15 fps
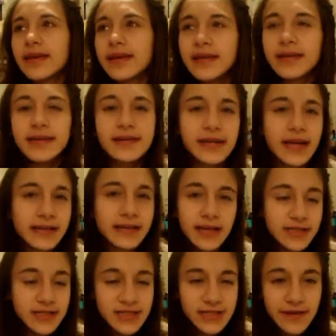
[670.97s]
and I
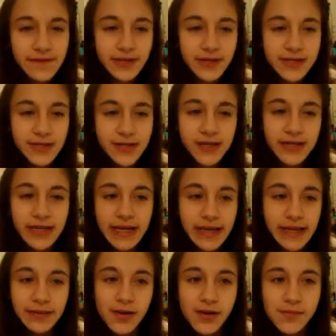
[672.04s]
just love winter, and
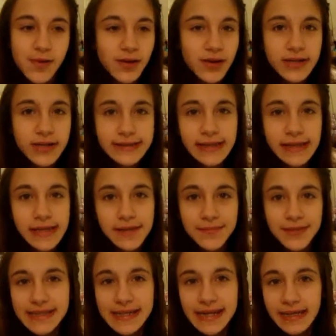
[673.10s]
I'm constantly in
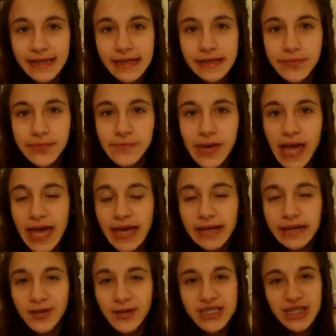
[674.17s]
my snuggie in my
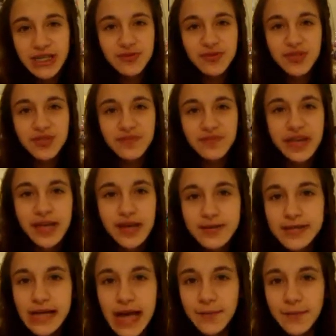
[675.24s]
bed watching YouTube
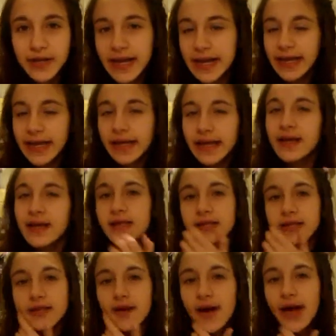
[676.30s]
videos, hibernating,
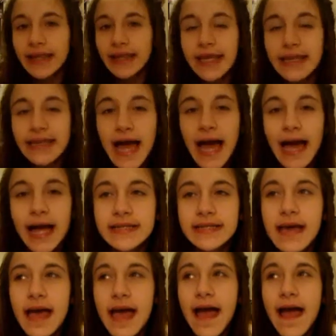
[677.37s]
so I like that.
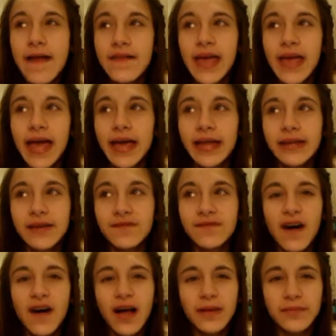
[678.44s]
And then in
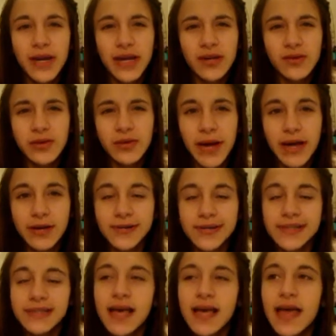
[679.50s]
fall, I'm kind of going
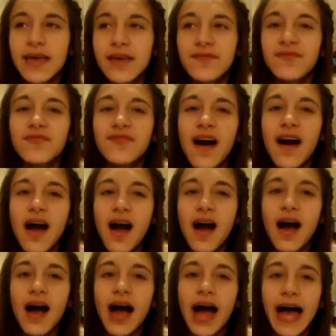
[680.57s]
backwards. In
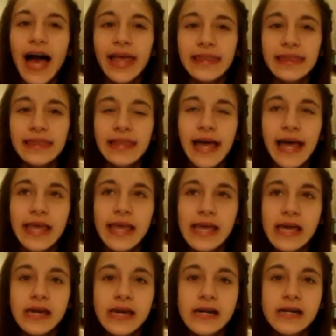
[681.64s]
fall, I
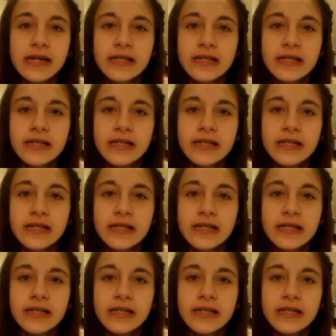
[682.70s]
like